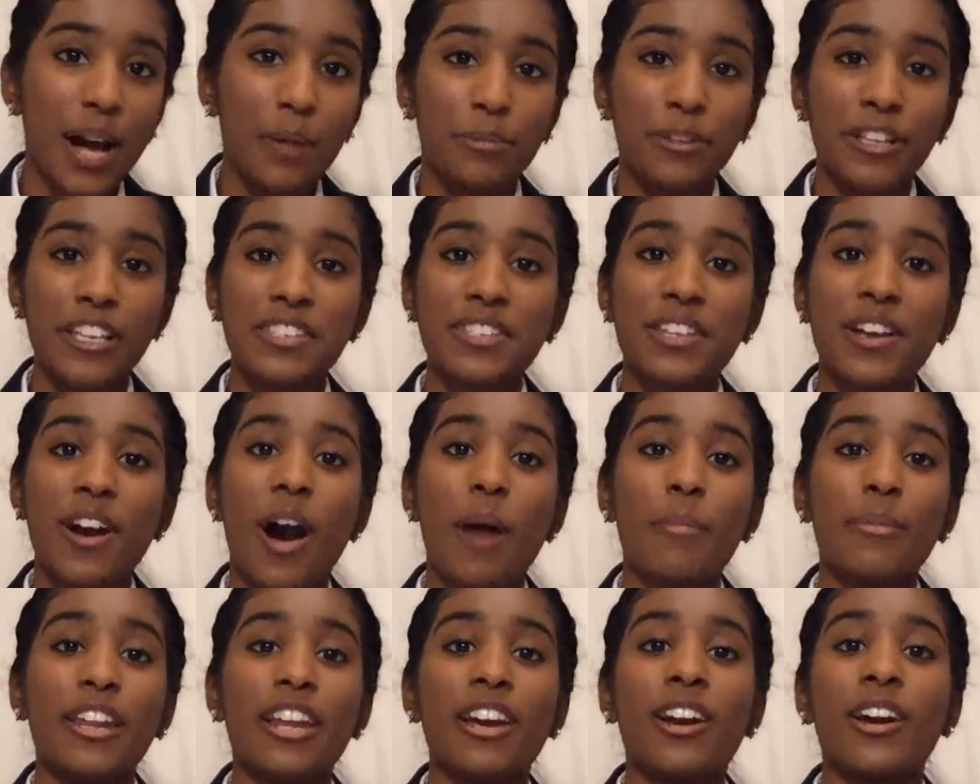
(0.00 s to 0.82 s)
Please
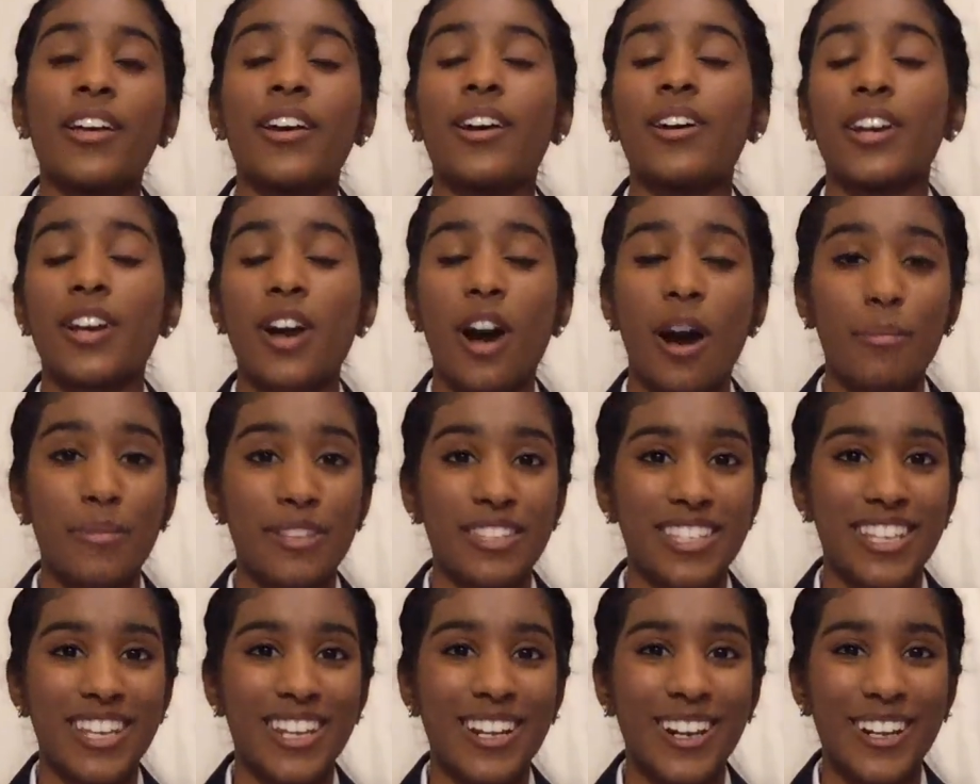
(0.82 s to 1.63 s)

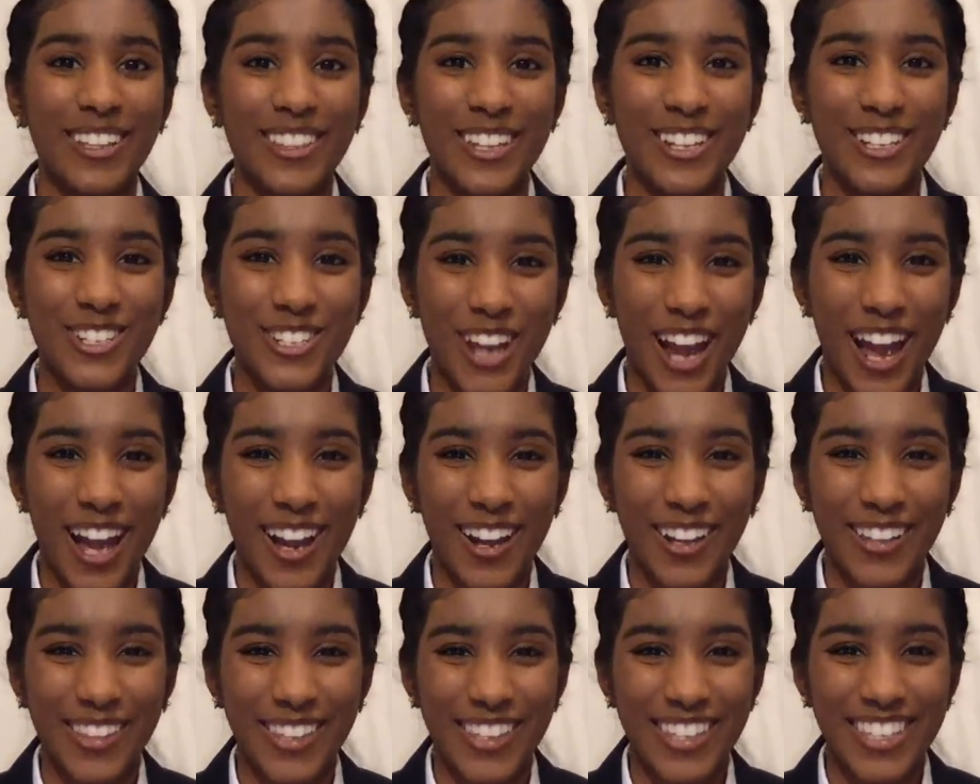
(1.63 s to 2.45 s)
comment it on the chat
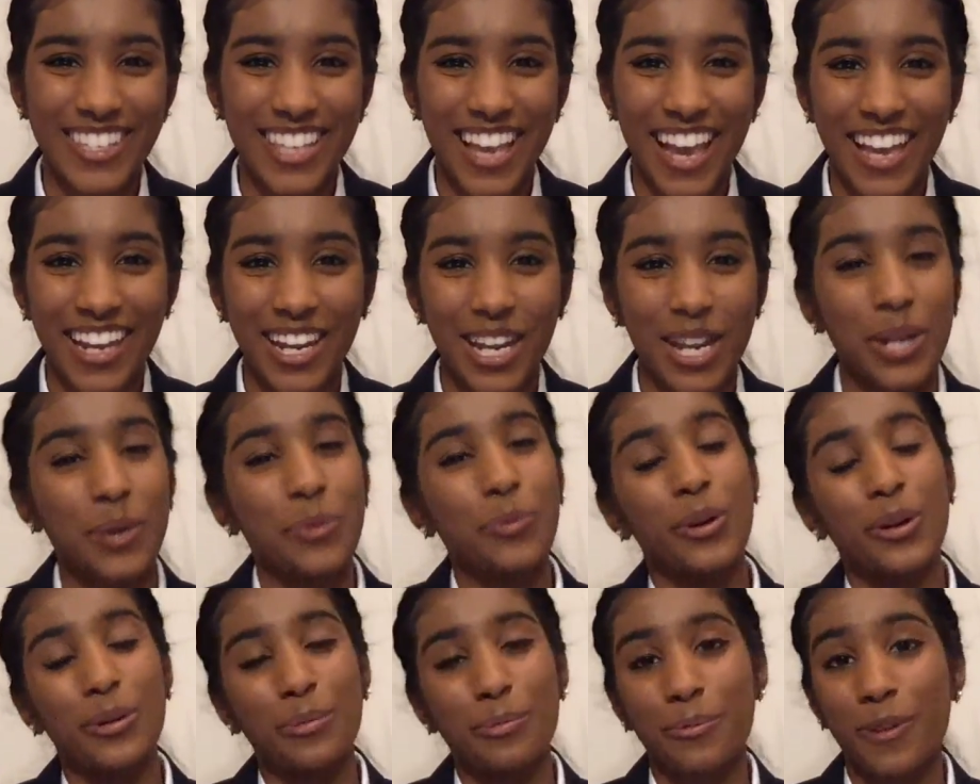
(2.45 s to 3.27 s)
on the side, and
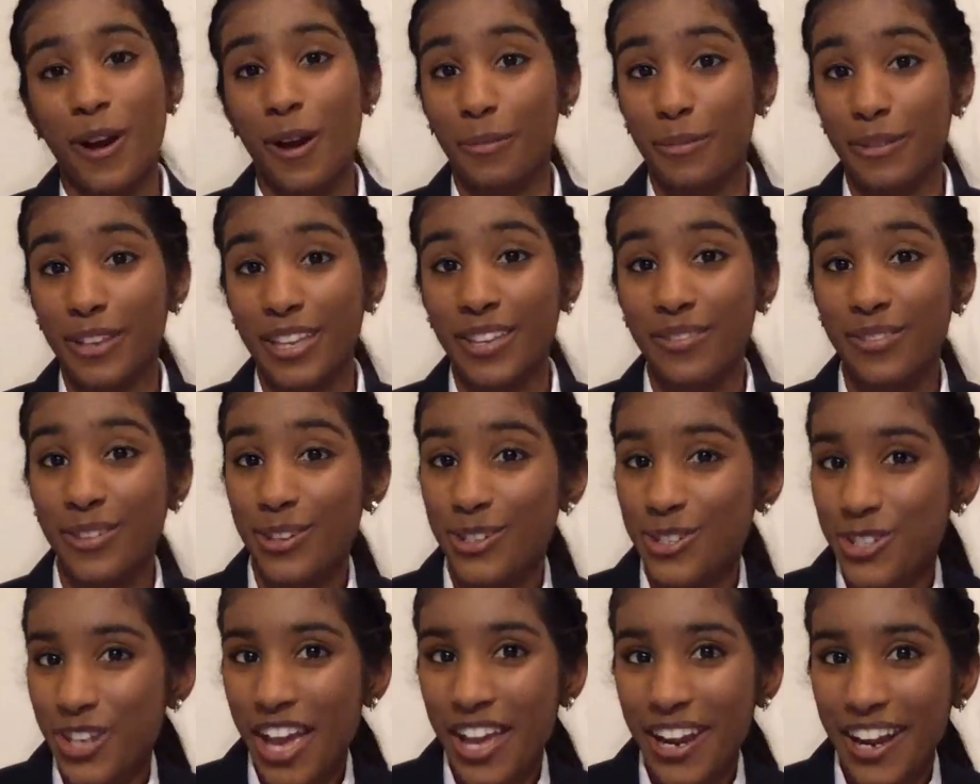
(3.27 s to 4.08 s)
we'll probably give you
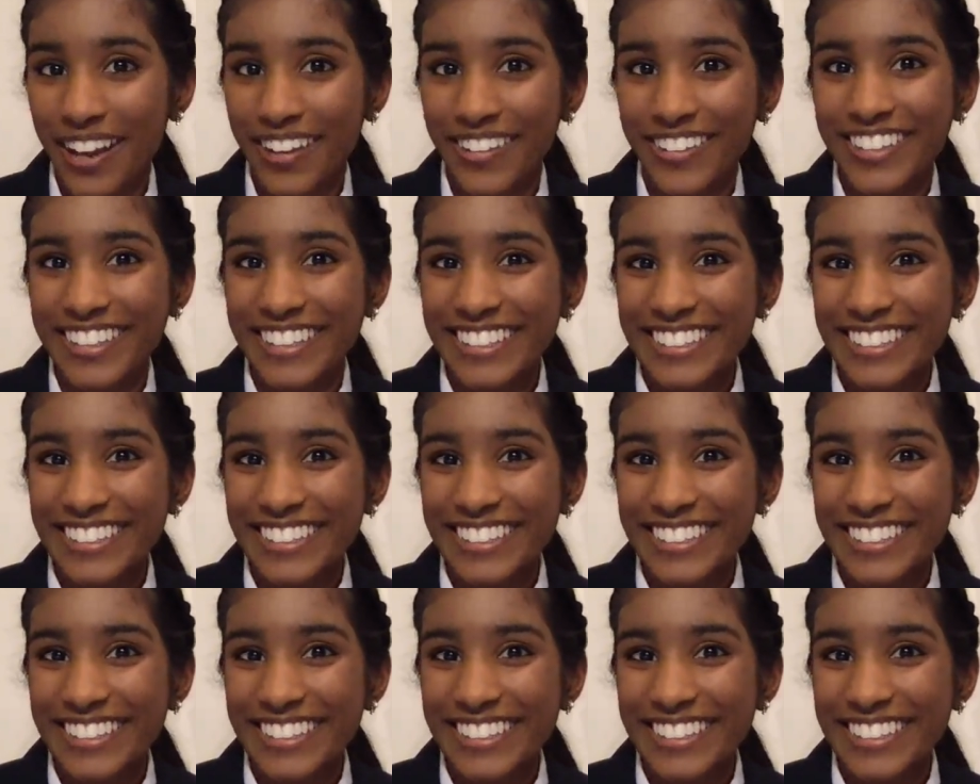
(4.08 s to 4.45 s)
a shout out.